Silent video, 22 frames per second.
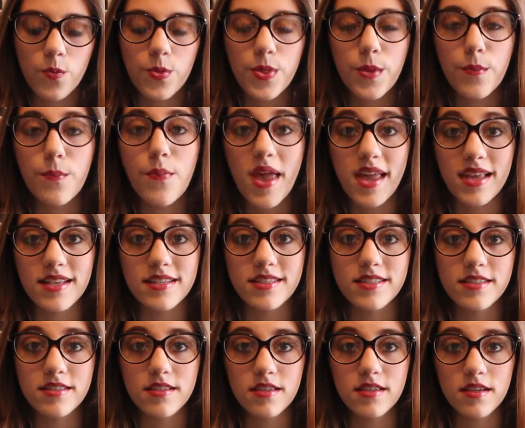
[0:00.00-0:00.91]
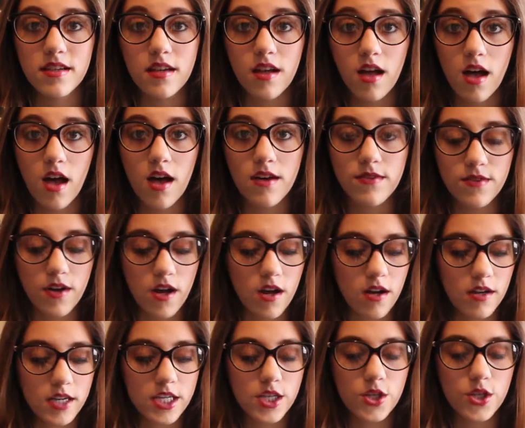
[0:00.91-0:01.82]
the base of
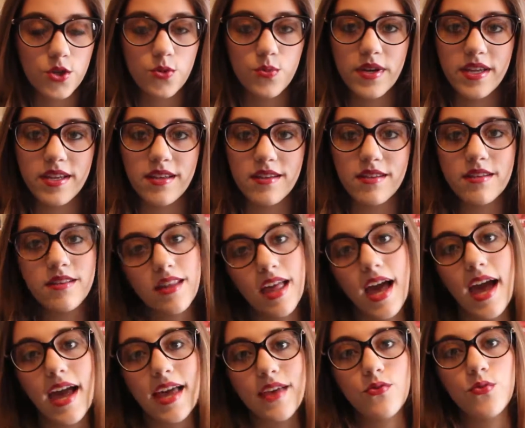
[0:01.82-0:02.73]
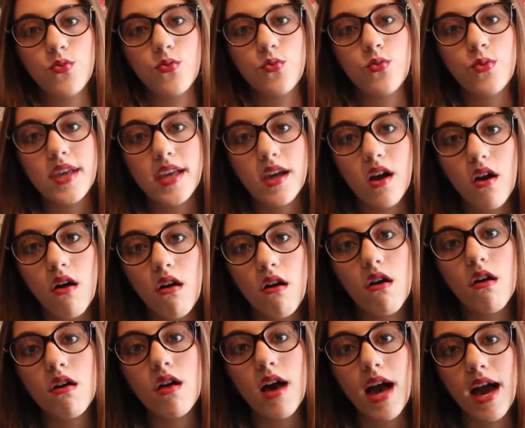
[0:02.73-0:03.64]
our human life. We
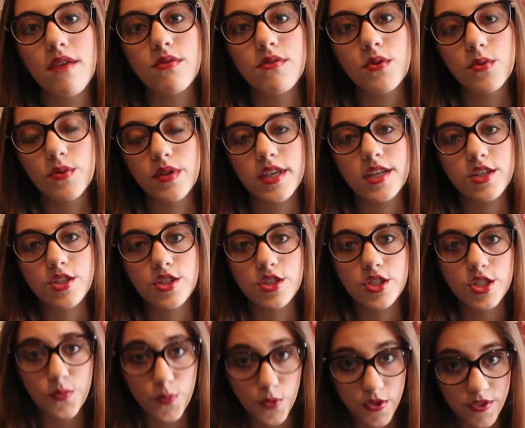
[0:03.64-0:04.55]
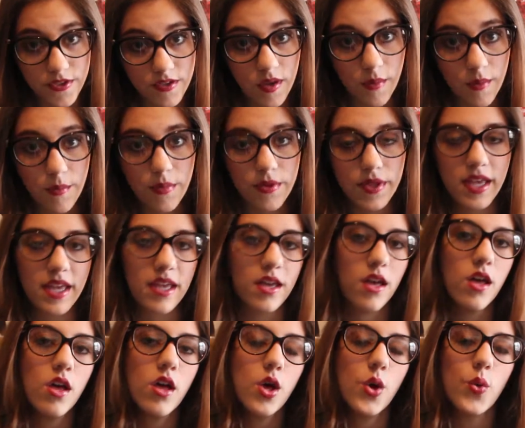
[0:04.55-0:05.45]
all have a relationship with something,
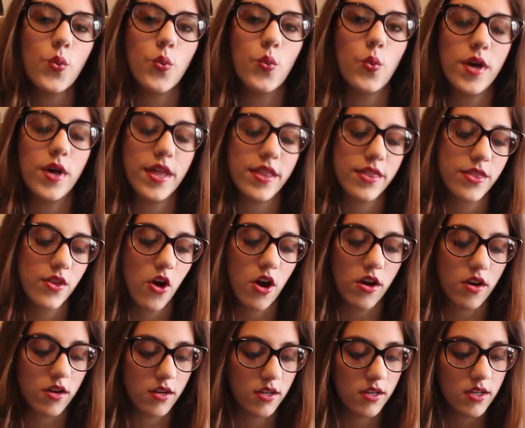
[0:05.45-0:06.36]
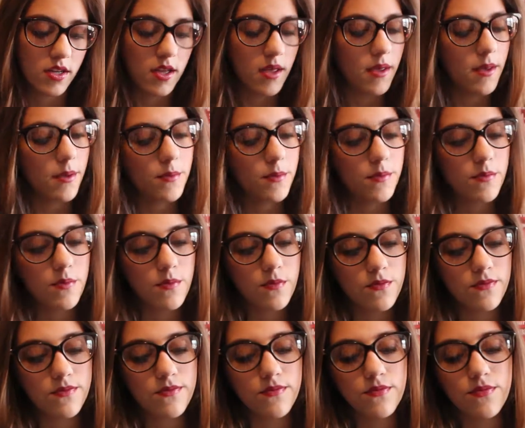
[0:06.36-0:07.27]
with our
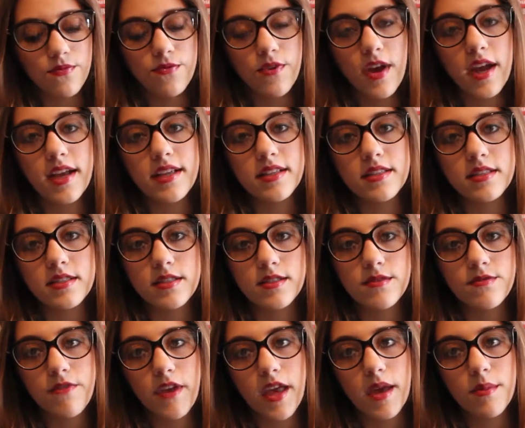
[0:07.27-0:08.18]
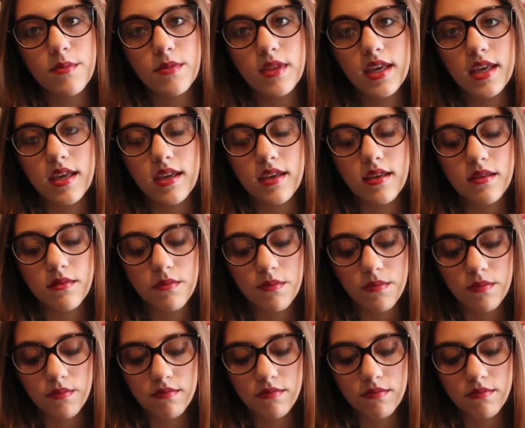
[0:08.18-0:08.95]
friends, family,